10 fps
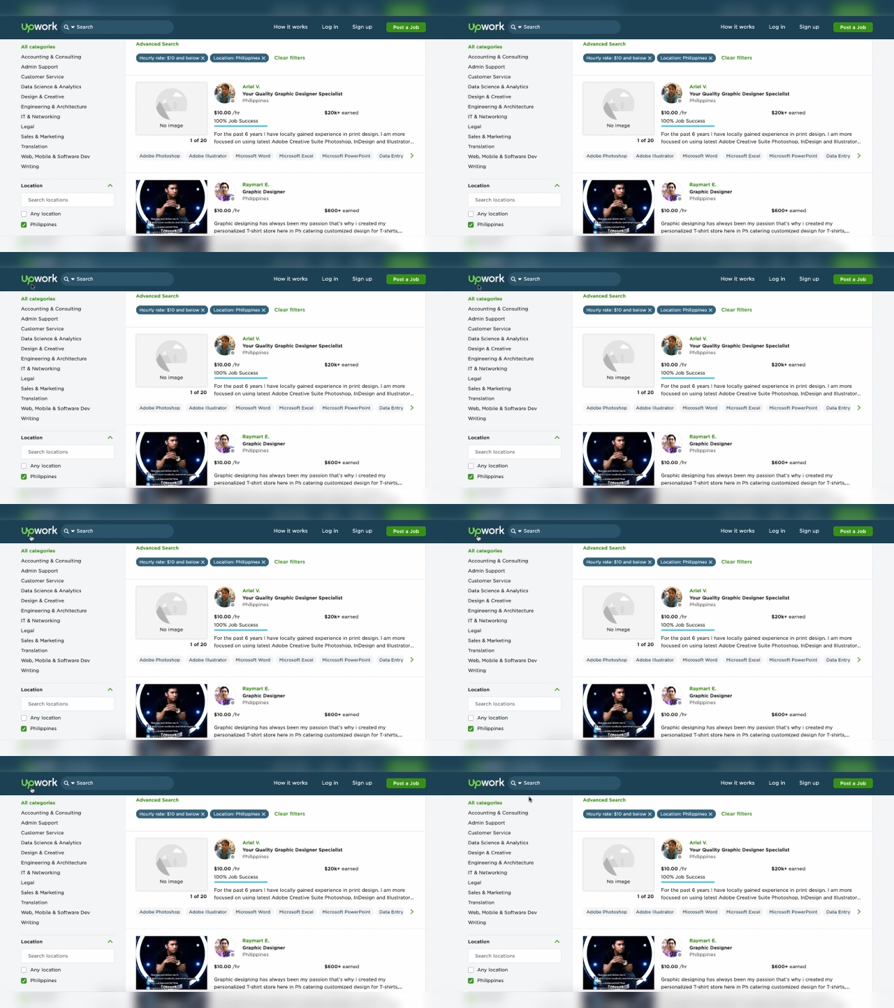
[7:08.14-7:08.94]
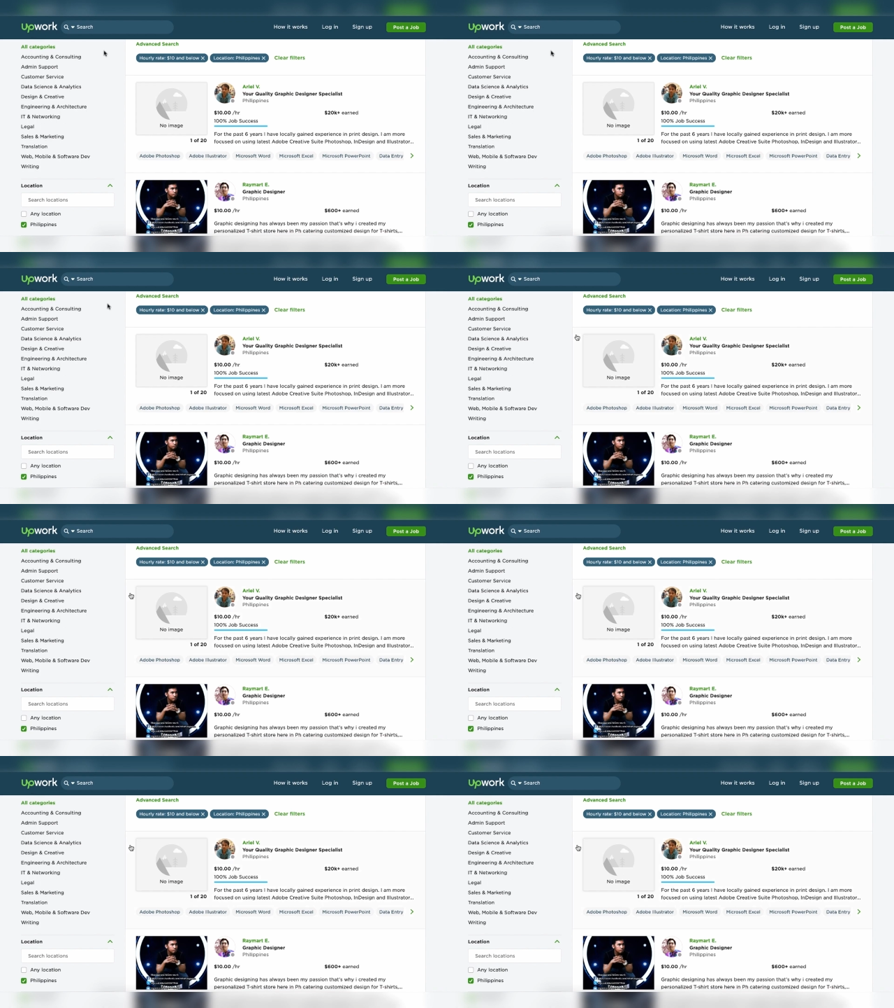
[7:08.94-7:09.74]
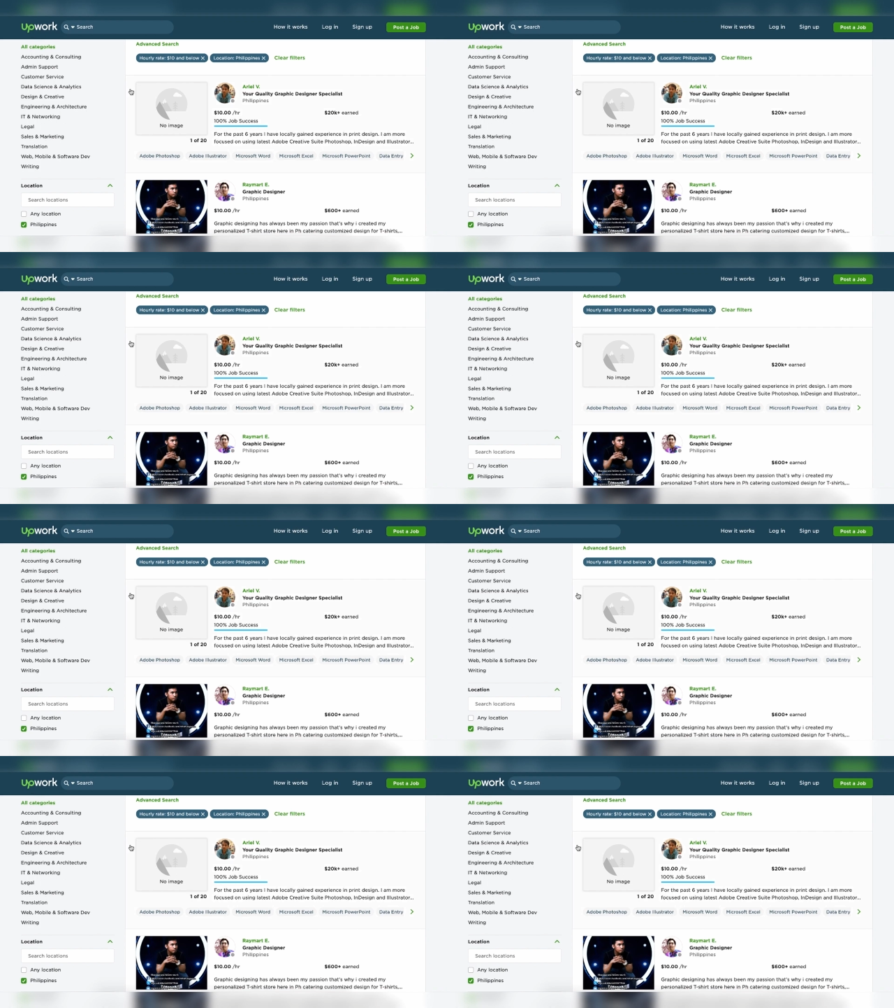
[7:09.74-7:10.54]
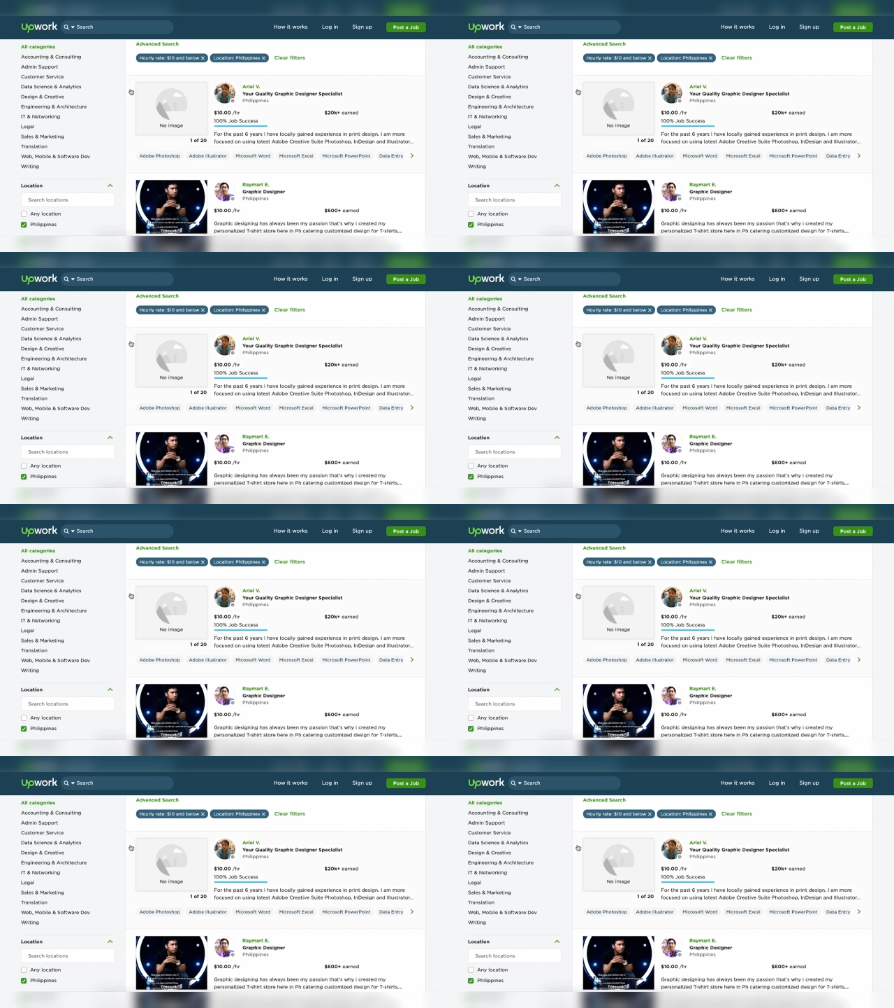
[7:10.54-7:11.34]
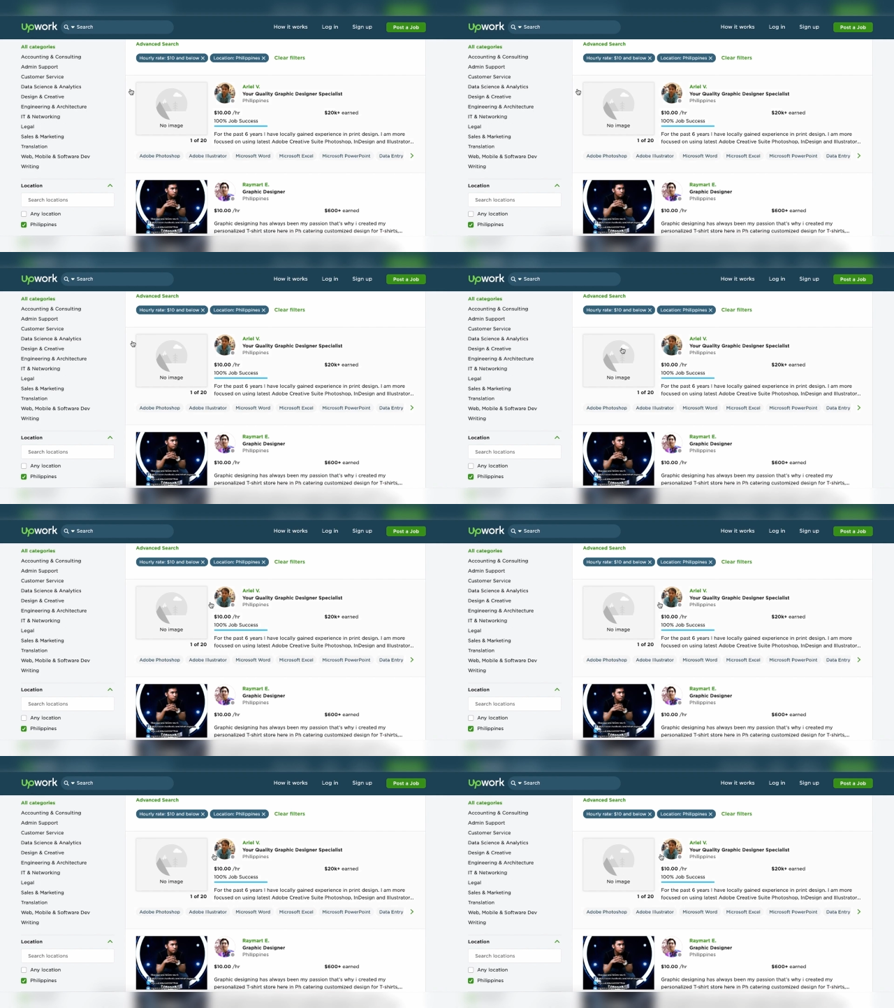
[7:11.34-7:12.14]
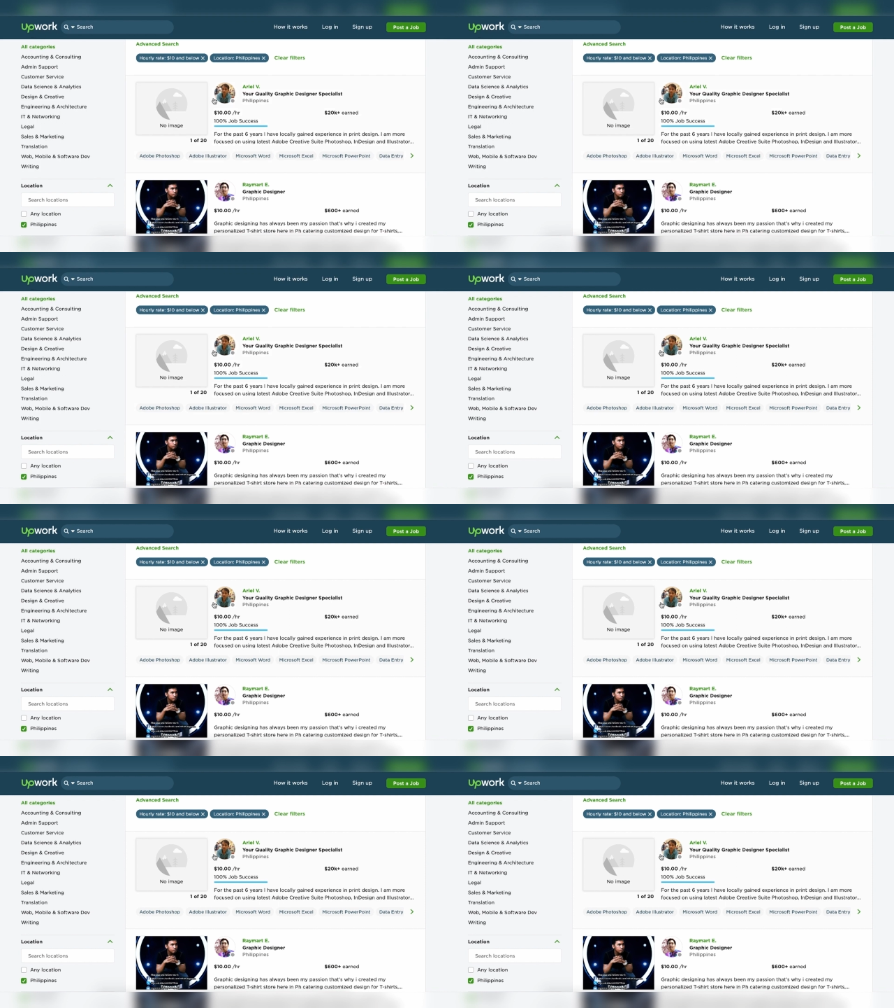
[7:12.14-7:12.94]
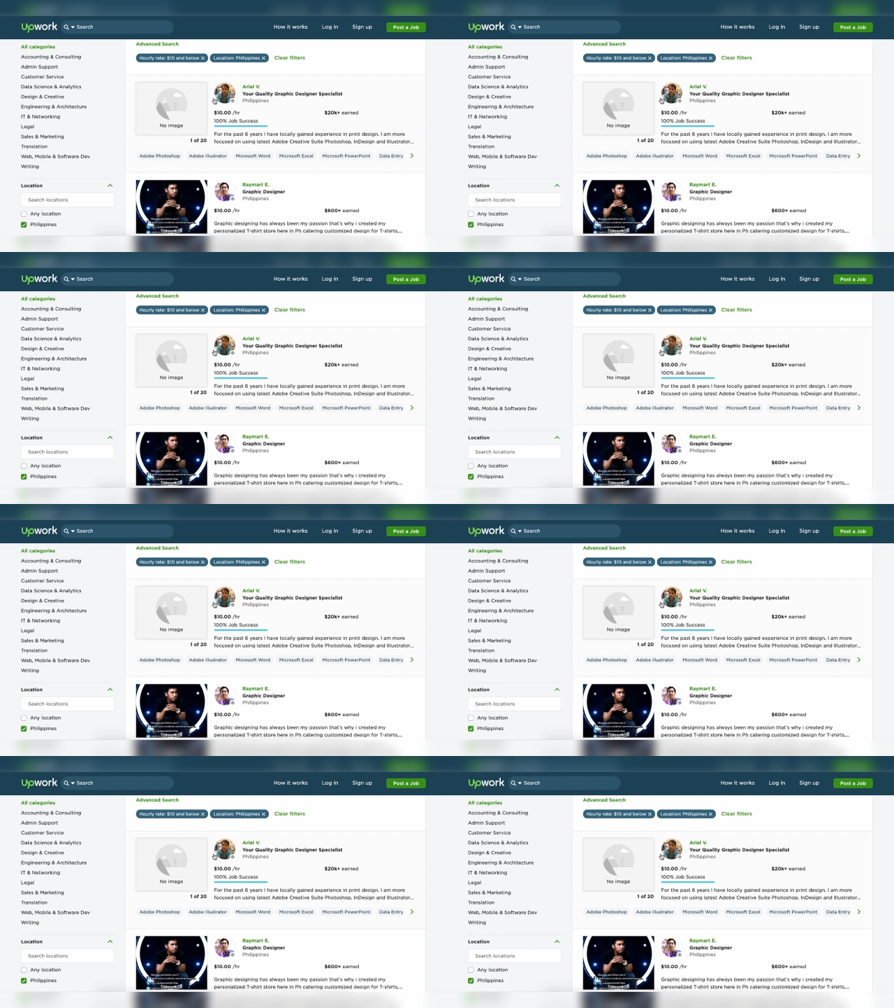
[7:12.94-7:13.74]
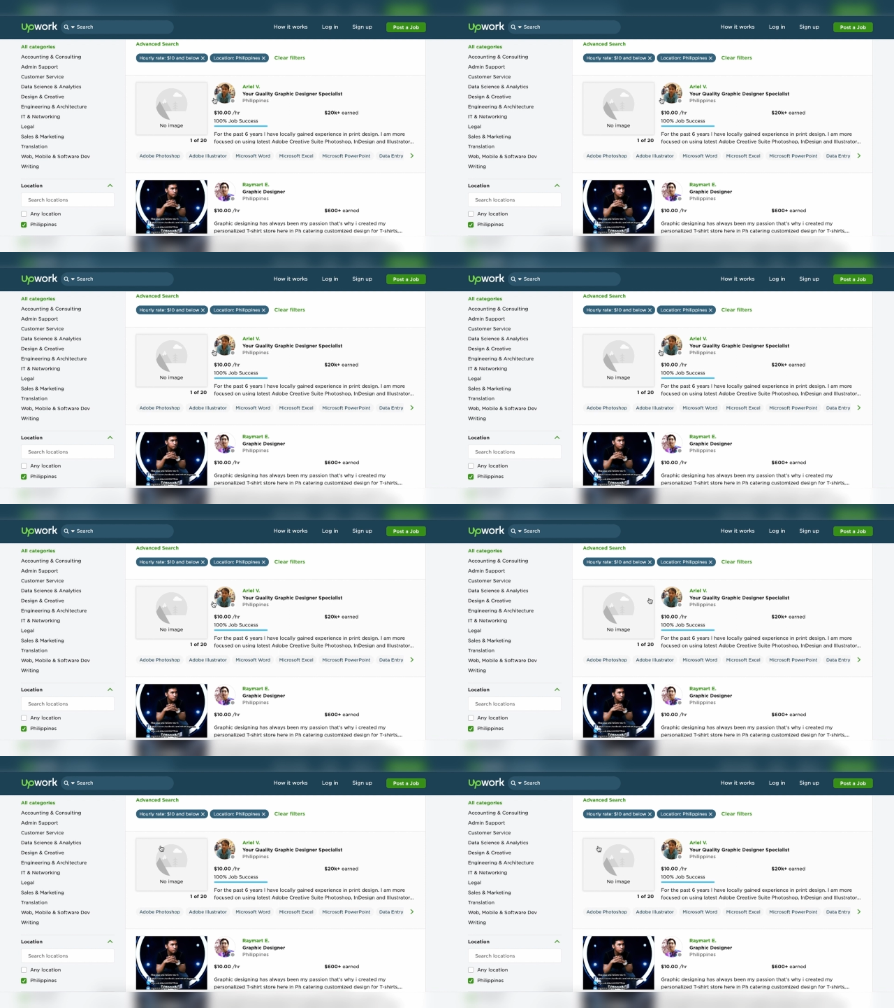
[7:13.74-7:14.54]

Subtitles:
No face is visible, so there are no lips to read.